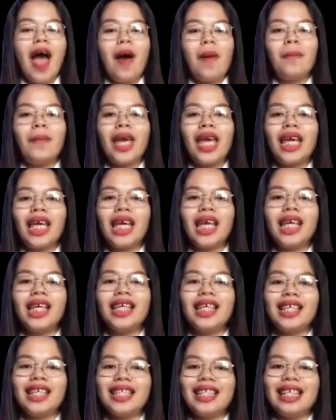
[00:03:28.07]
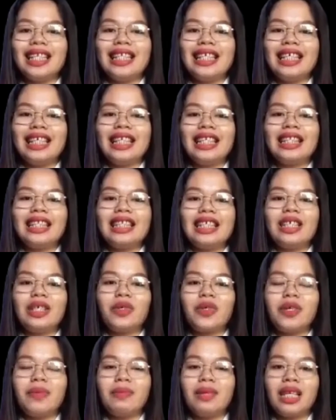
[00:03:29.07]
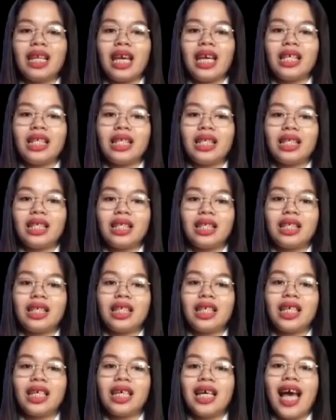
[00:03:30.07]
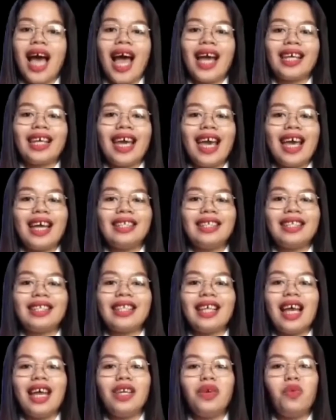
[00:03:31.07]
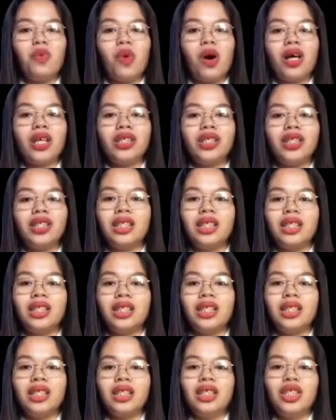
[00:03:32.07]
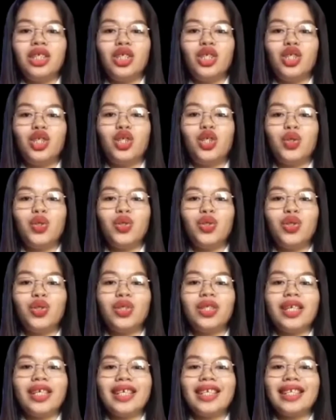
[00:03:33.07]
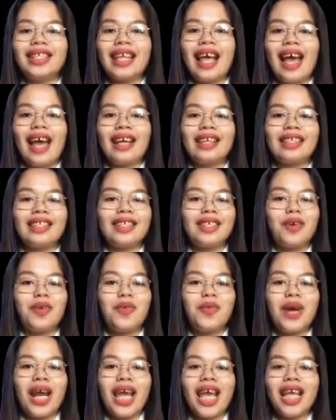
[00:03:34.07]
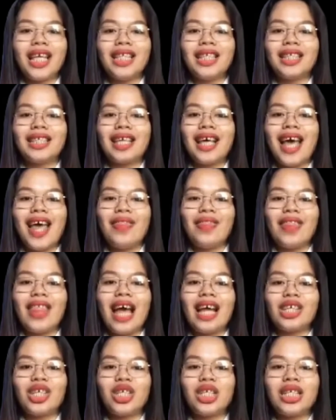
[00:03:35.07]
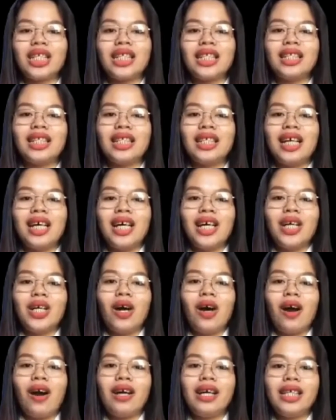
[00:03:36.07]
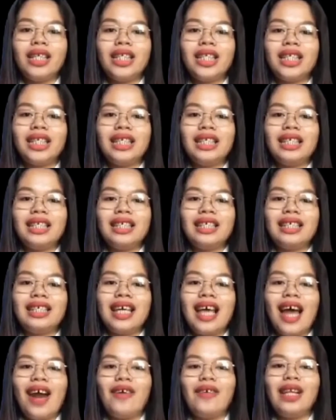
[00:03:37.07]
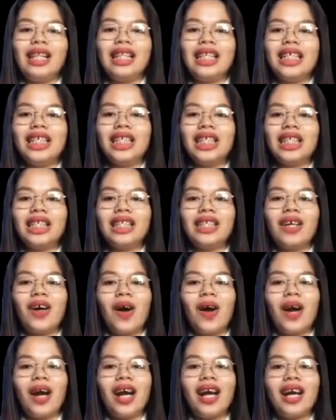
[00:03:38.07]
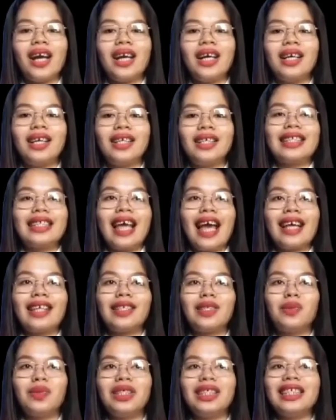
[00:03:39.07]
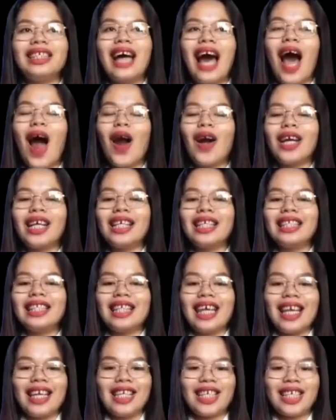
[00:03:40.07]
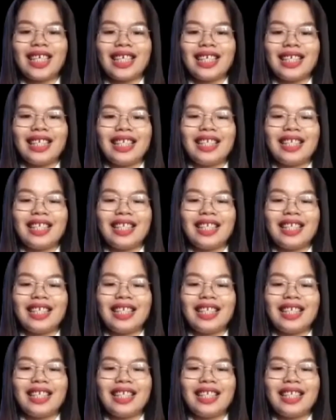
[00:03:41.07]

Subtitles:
making it illegal to discriminate against anyone due to their sex, race, national origin, religion, or sexual orientation.